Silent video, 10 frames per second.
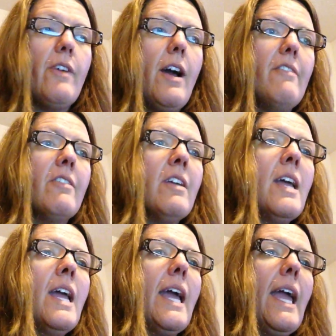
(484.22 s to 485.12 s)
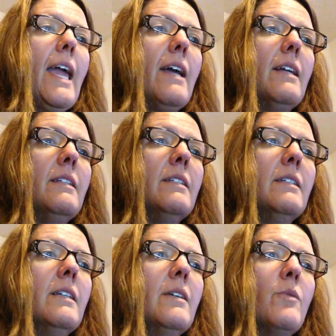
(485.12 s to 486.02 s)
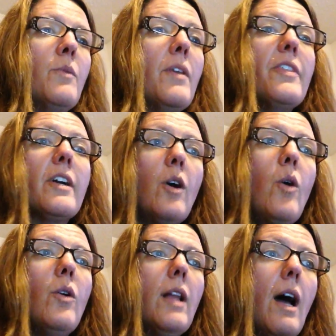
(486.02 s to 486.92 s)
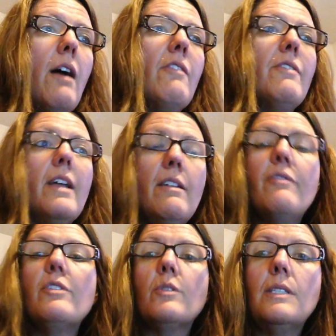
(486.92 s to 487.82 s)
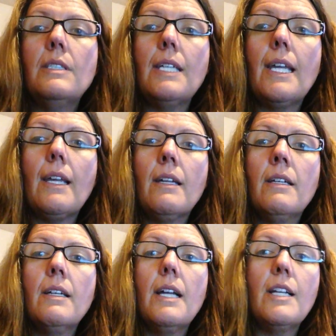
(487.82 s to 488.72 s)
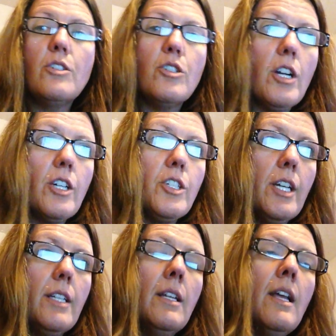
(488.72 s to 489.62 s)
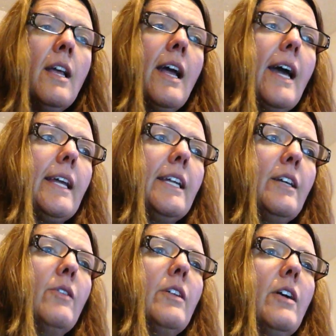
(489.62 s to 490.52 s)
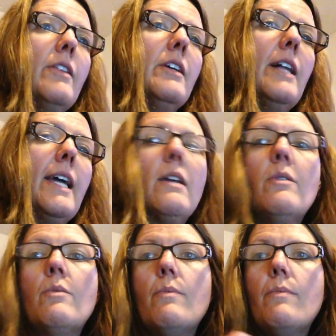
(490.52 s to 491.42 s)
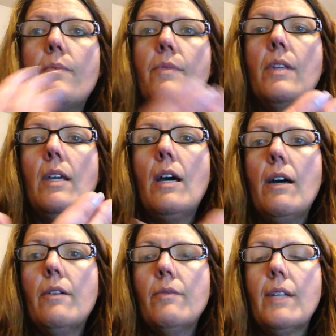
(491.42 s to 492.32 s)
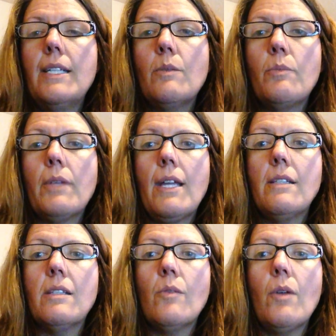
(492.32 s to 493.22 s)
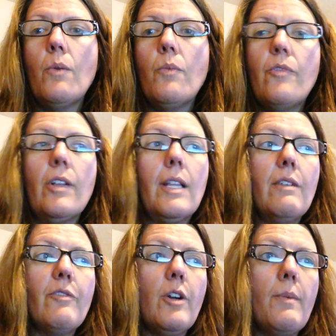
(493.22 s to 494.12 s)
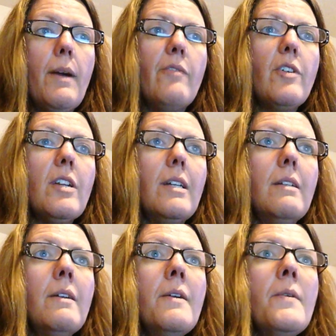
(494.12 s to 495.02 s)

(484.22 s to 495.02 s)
5, and with the goal of influencing instruction. And I know that on the lesson plans that we fill in for Mount Vernon,